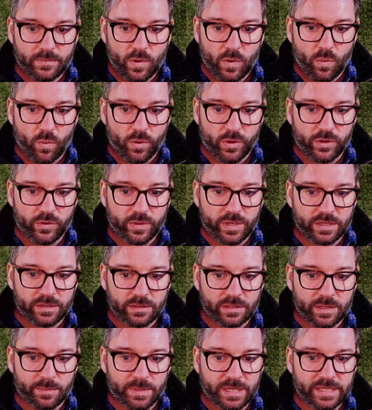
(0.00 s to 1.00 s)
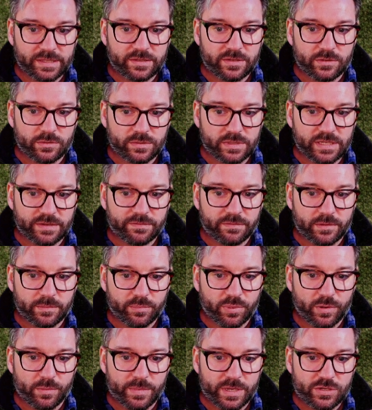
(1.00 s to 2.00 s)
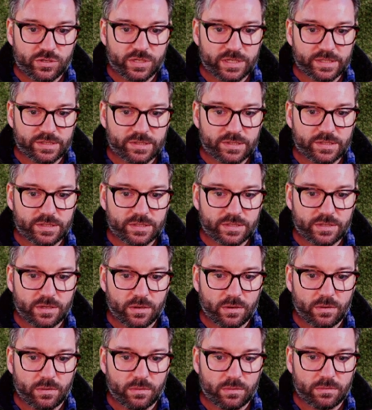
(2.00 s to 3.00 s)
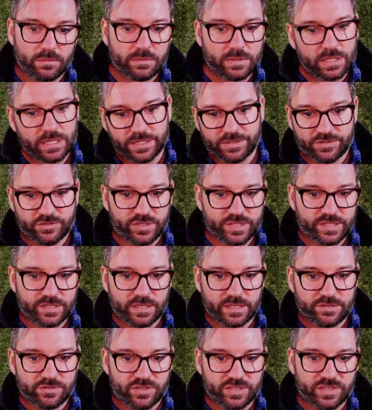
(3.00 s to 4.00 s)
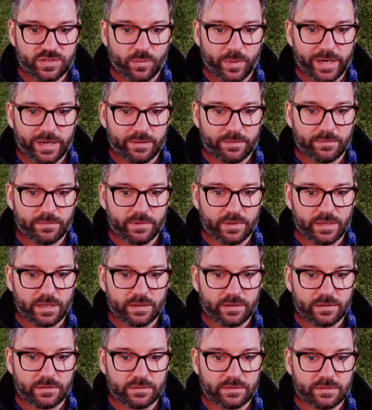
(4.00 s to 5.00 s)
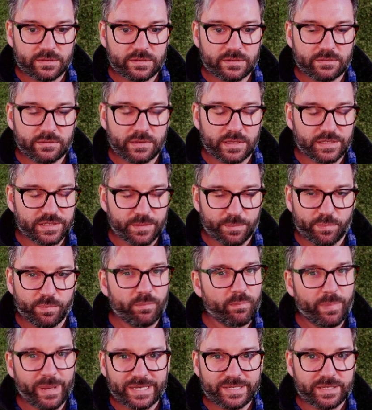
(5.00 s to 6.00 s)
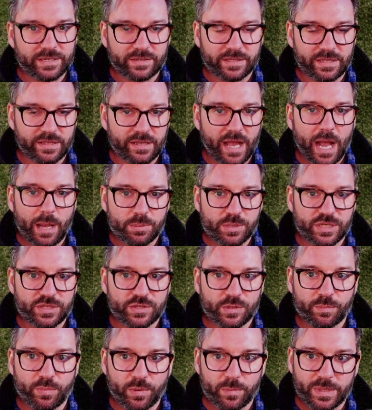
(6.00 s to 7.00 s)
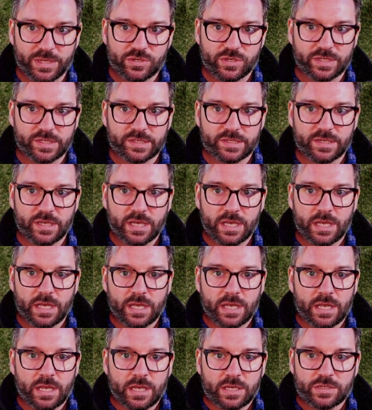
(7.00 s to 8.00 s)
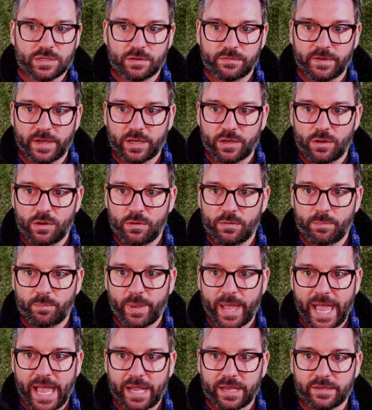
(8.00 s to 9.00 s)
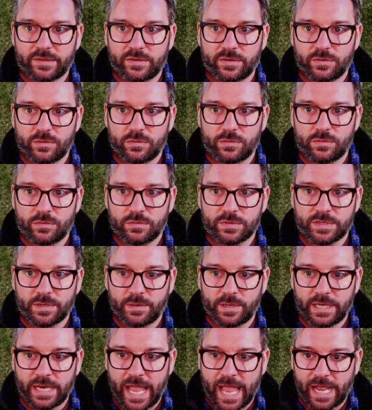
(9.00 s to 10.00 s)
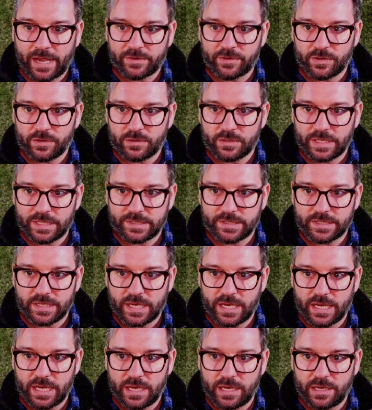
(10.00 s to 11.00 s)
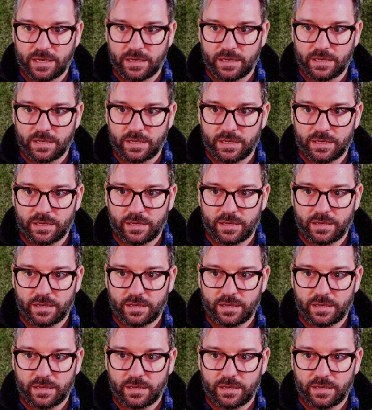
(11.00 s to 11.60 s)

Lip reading: Or you can limit it to different permissions. So it's just a way to, basically the options are permissions. So if I go back to an actor, let's say